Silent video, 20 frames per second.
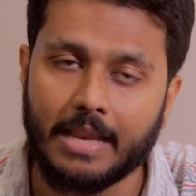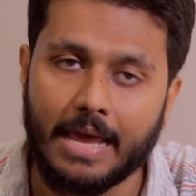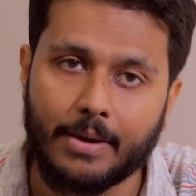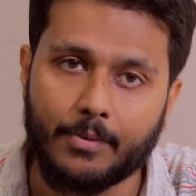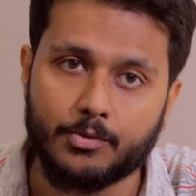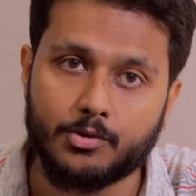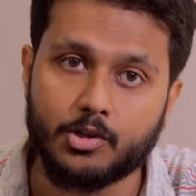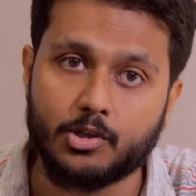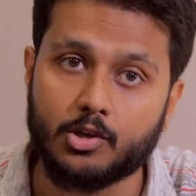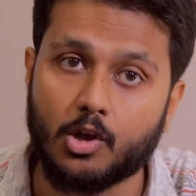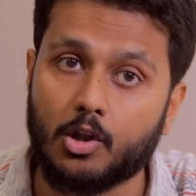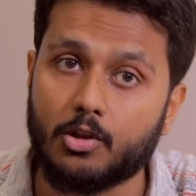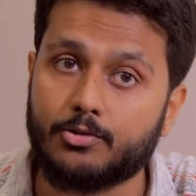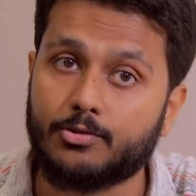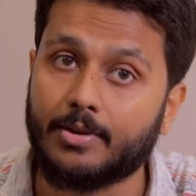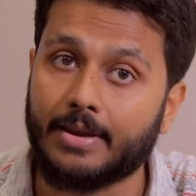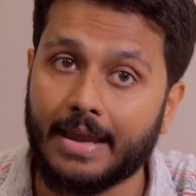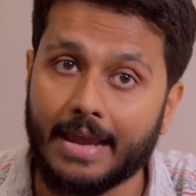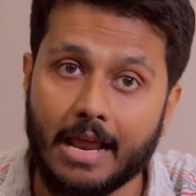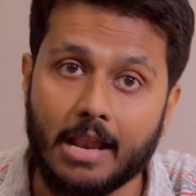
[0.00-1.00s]
languages
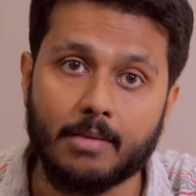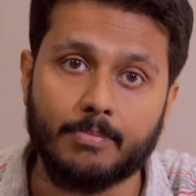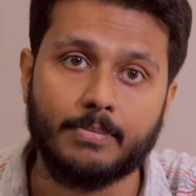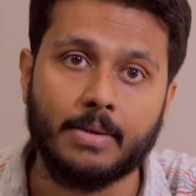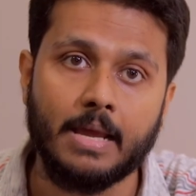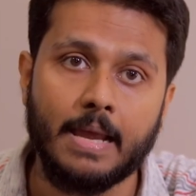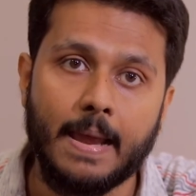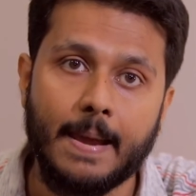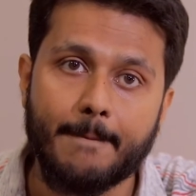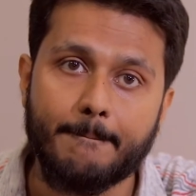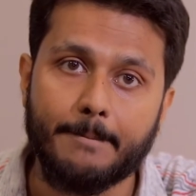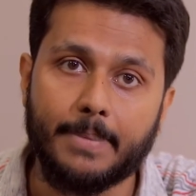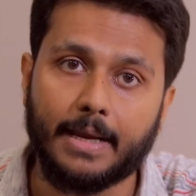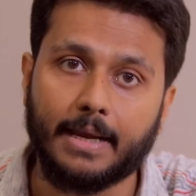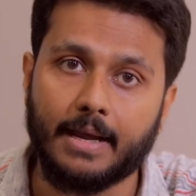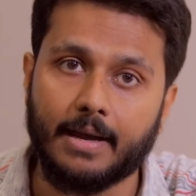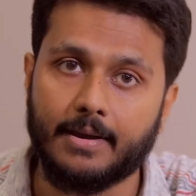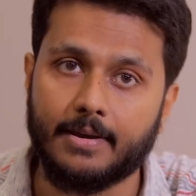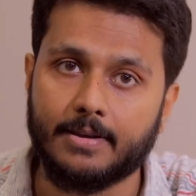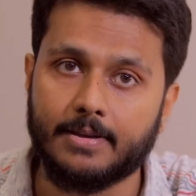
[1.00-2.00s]
also help,
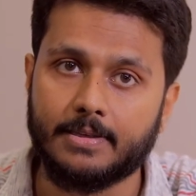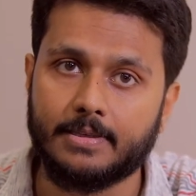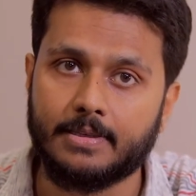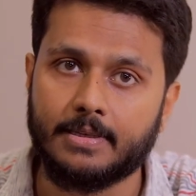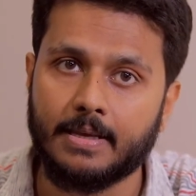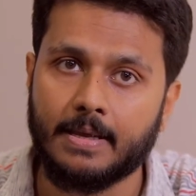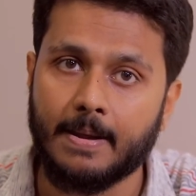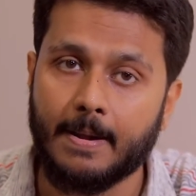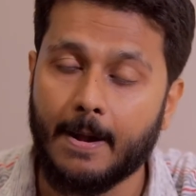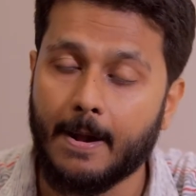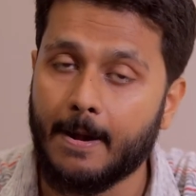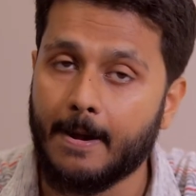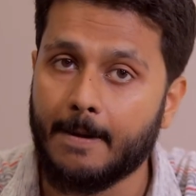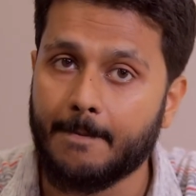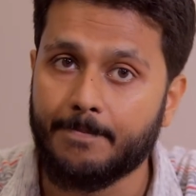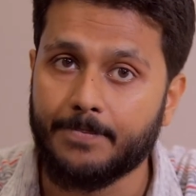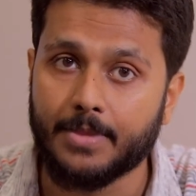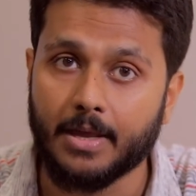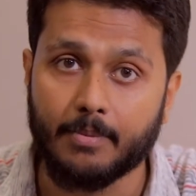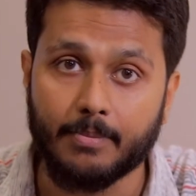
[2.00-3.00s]
because
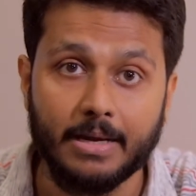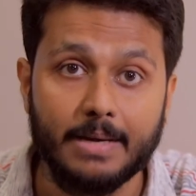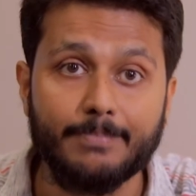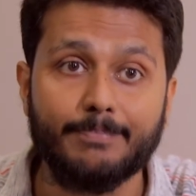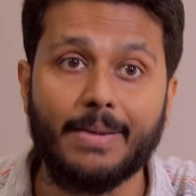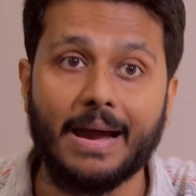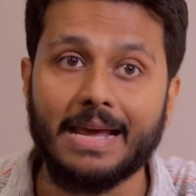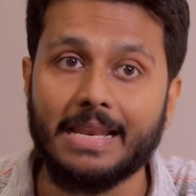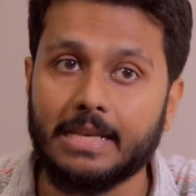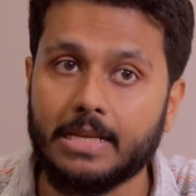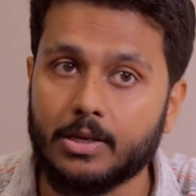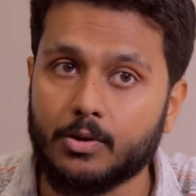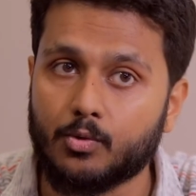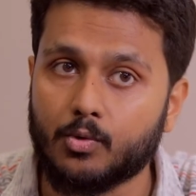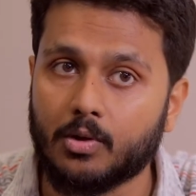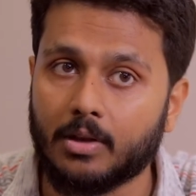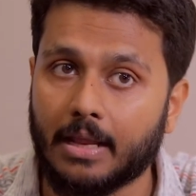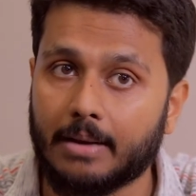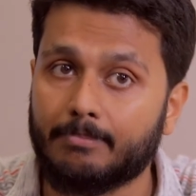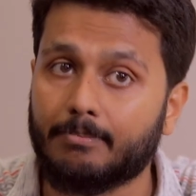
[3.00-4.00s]
there are many
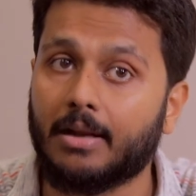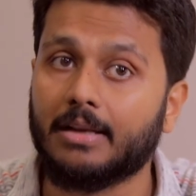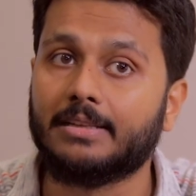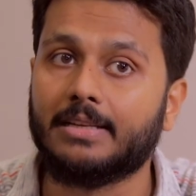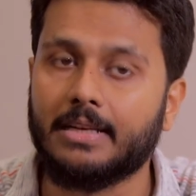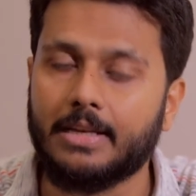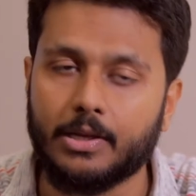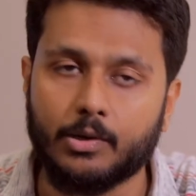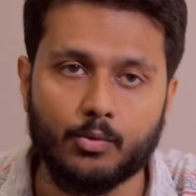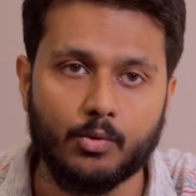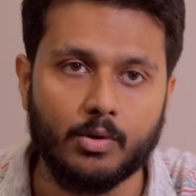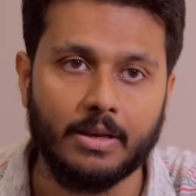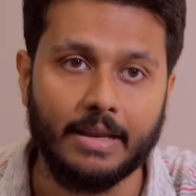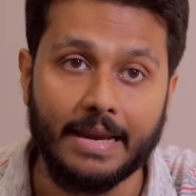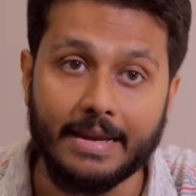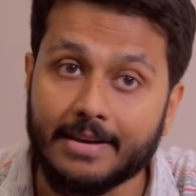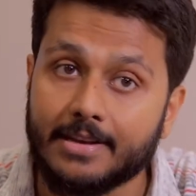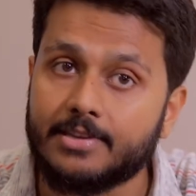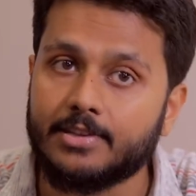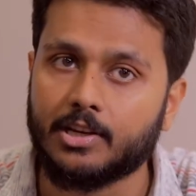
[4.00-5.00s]
bilingual and multilingual
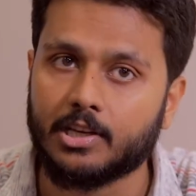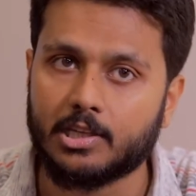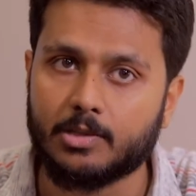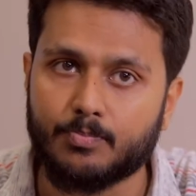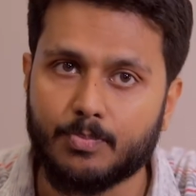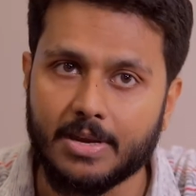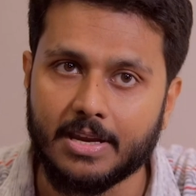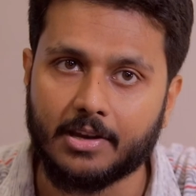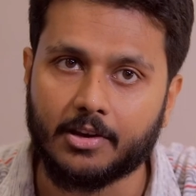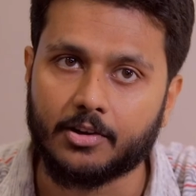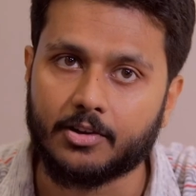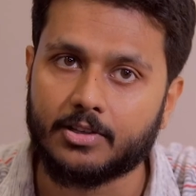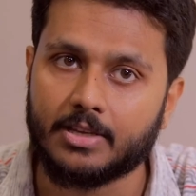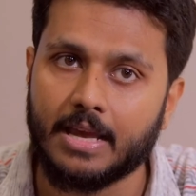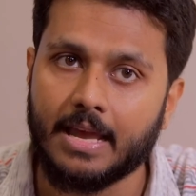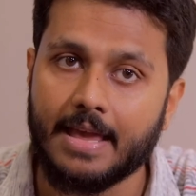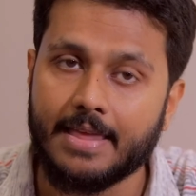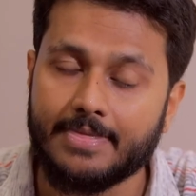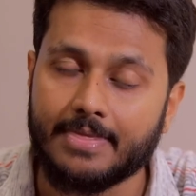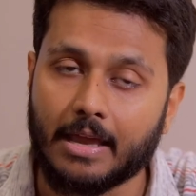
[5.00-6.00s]
indigenous
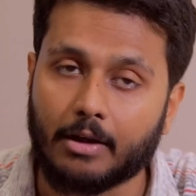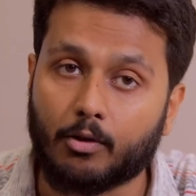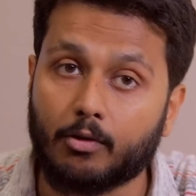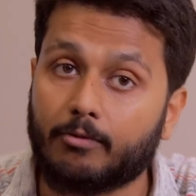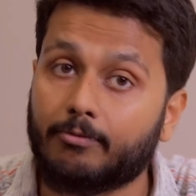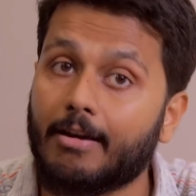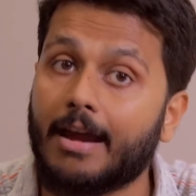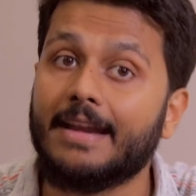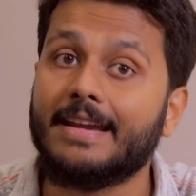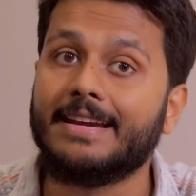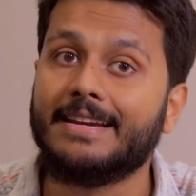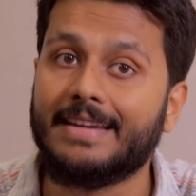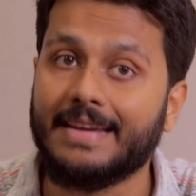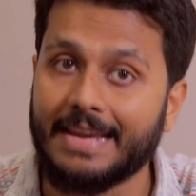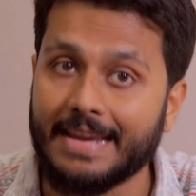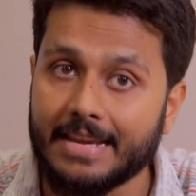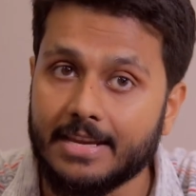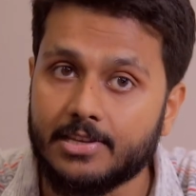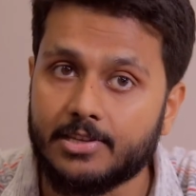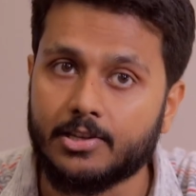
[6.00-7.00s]
speakers that could find it
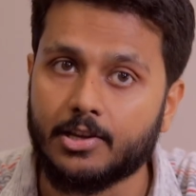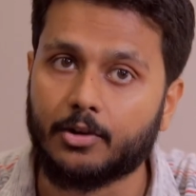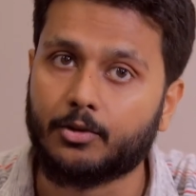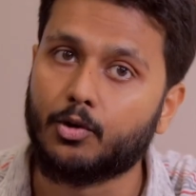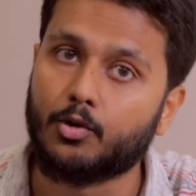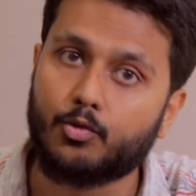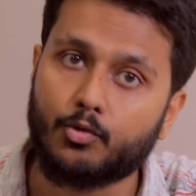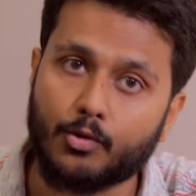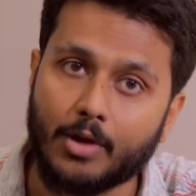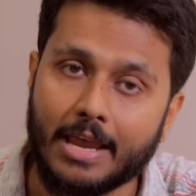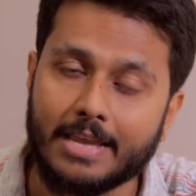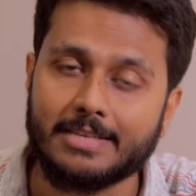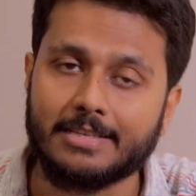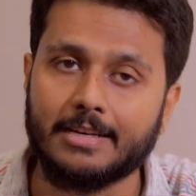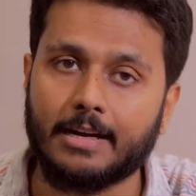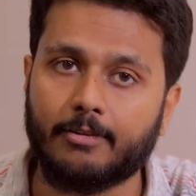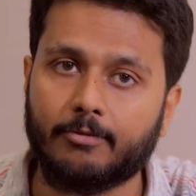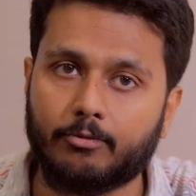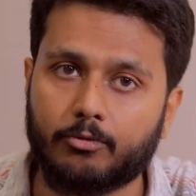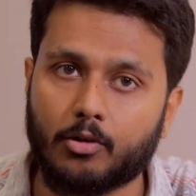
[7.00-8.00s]
easier to
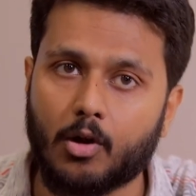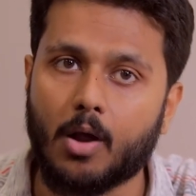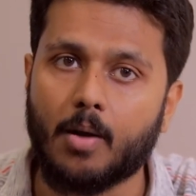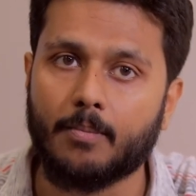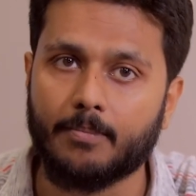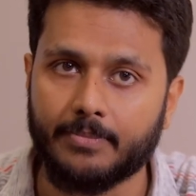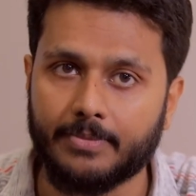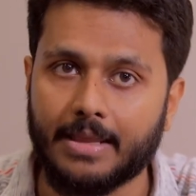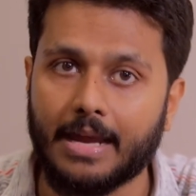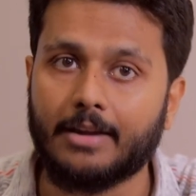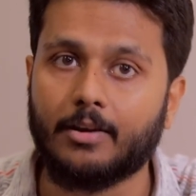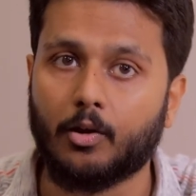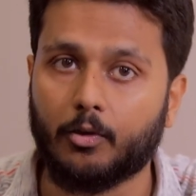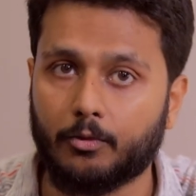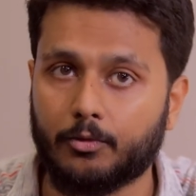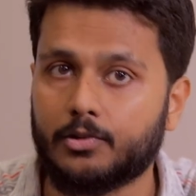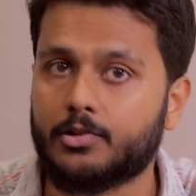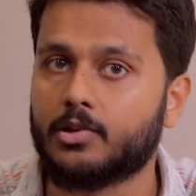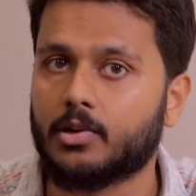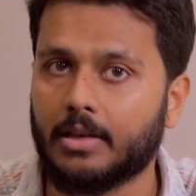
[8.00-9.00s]
translate from that
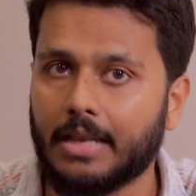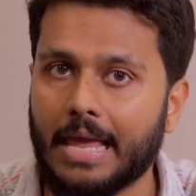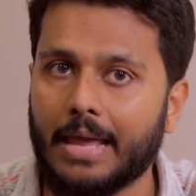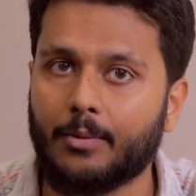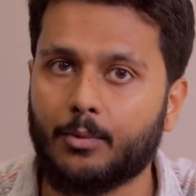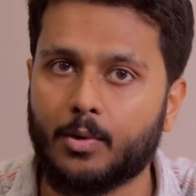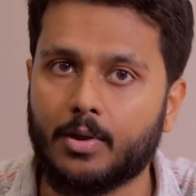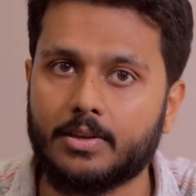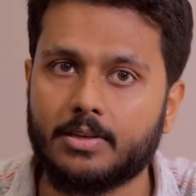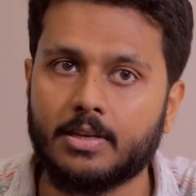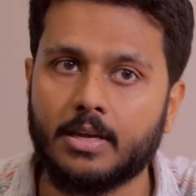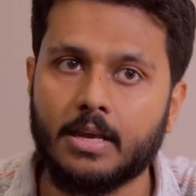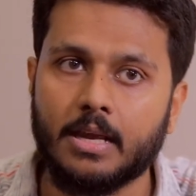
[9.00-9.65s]
official language.